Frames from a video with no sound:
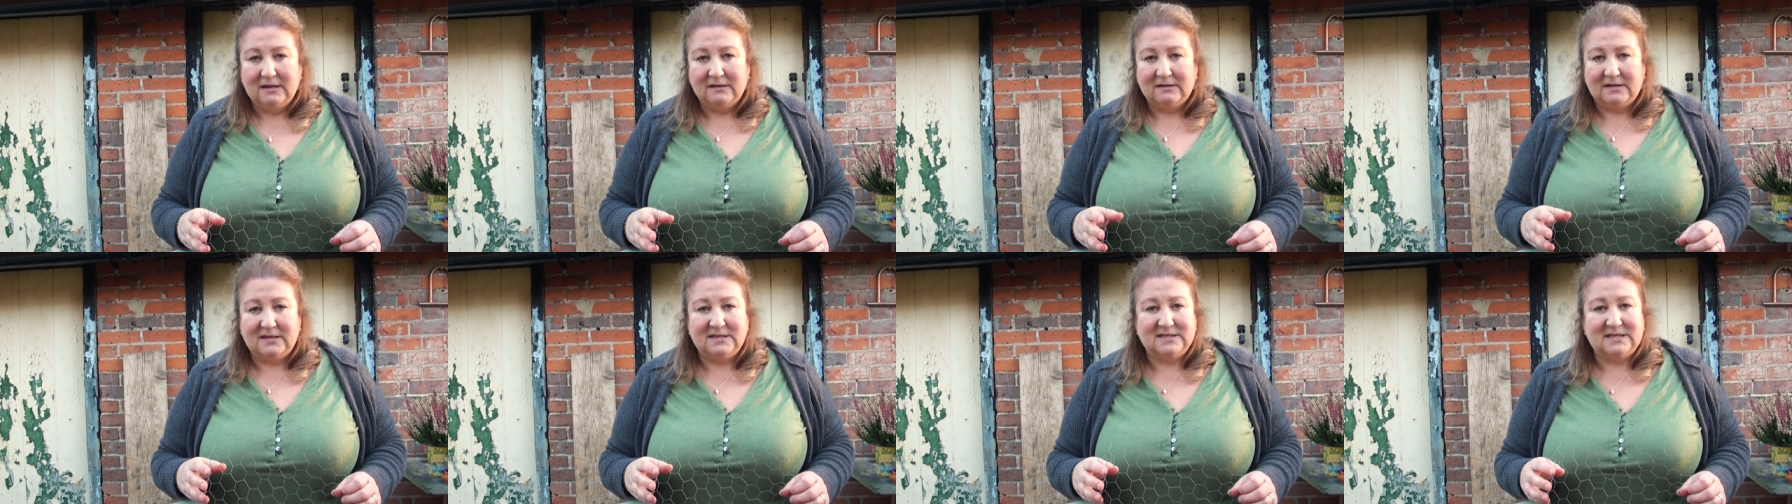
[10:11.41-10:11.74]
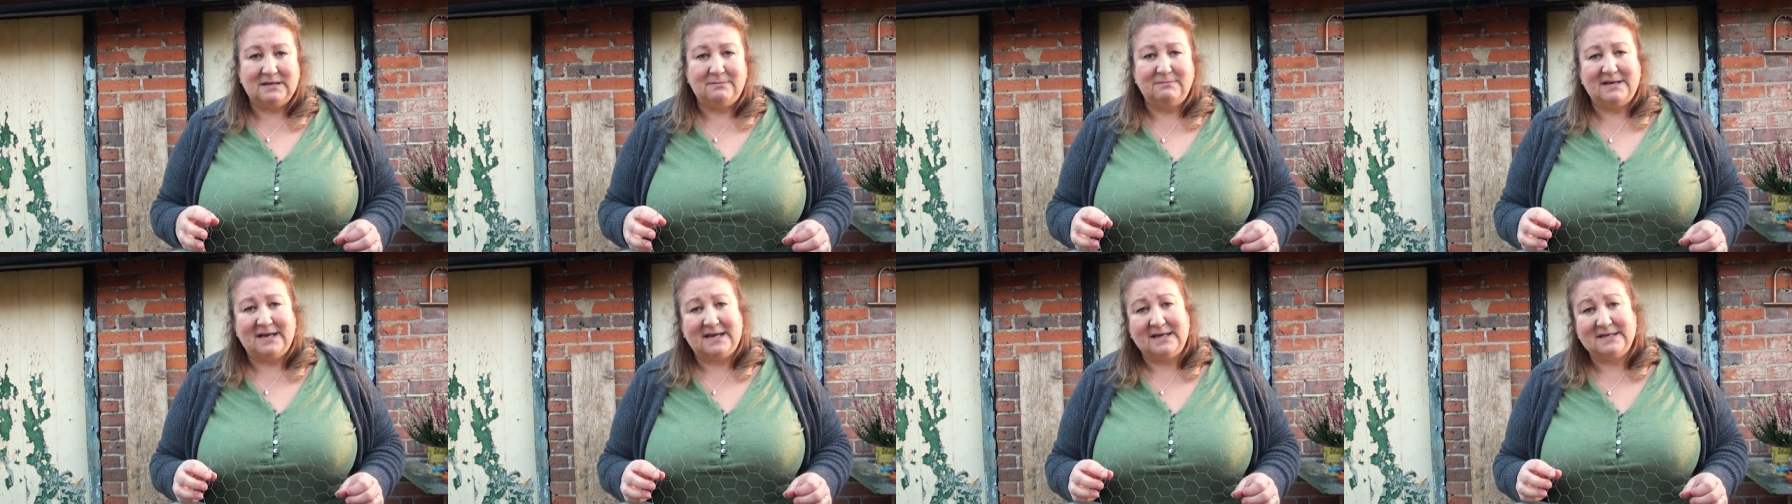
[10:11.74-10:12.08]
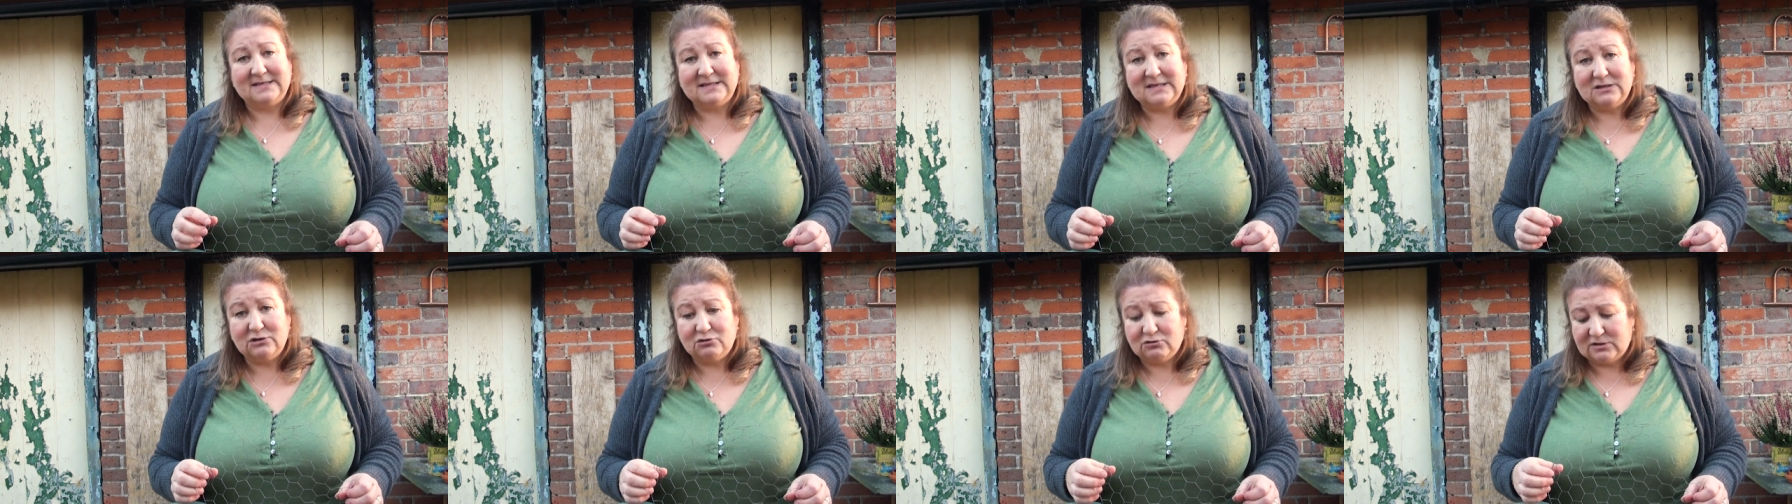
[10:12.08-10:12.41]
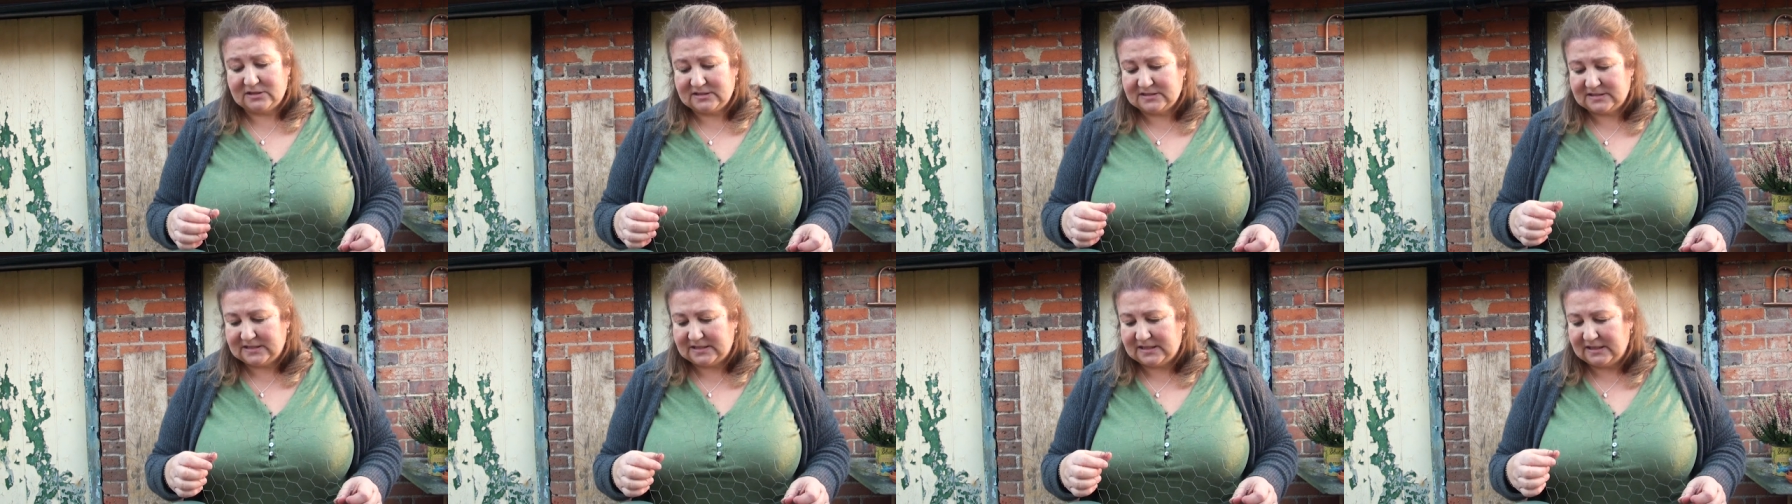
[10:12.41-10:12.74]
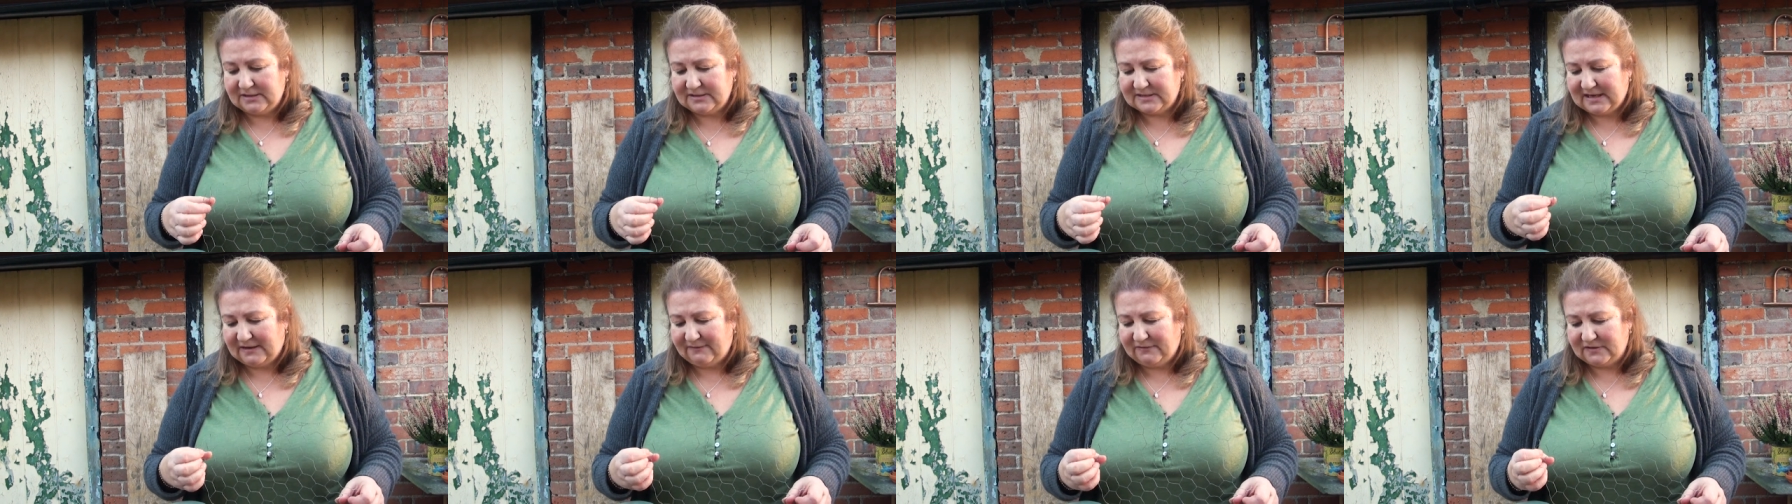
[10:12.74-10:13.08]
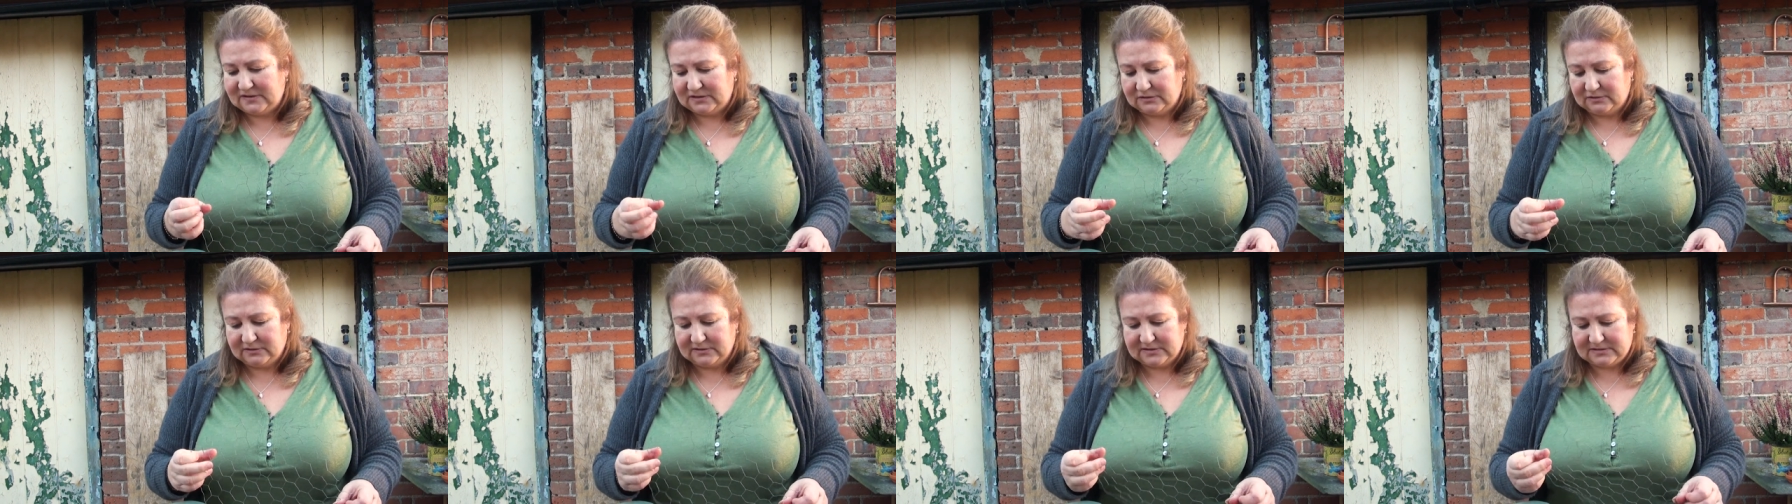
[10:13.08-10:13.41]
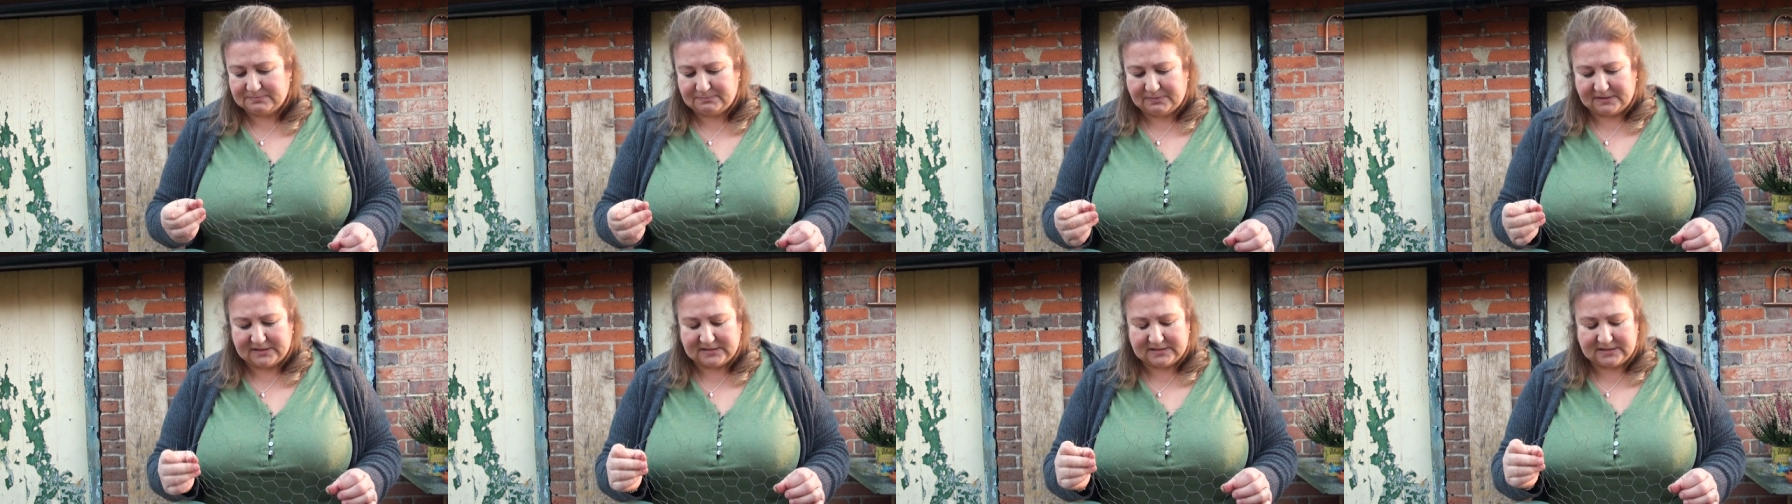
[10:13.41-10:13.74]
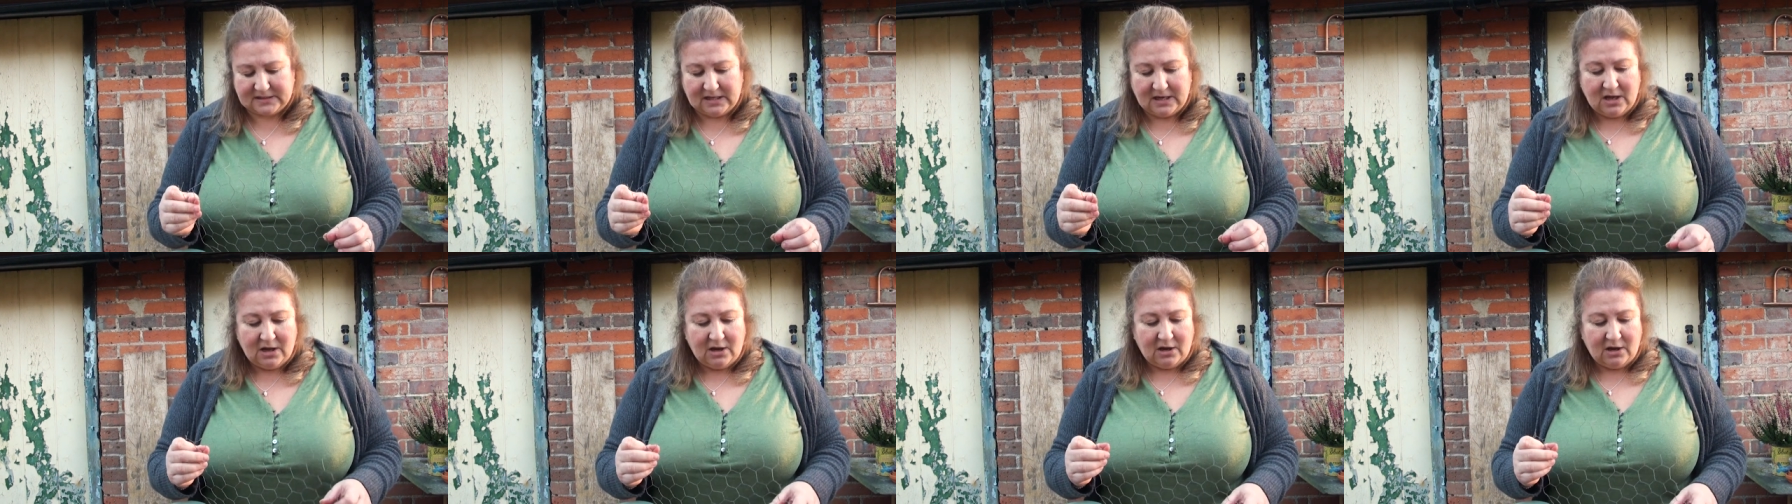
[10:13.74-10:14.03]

They seemed less interested in the daffodils, but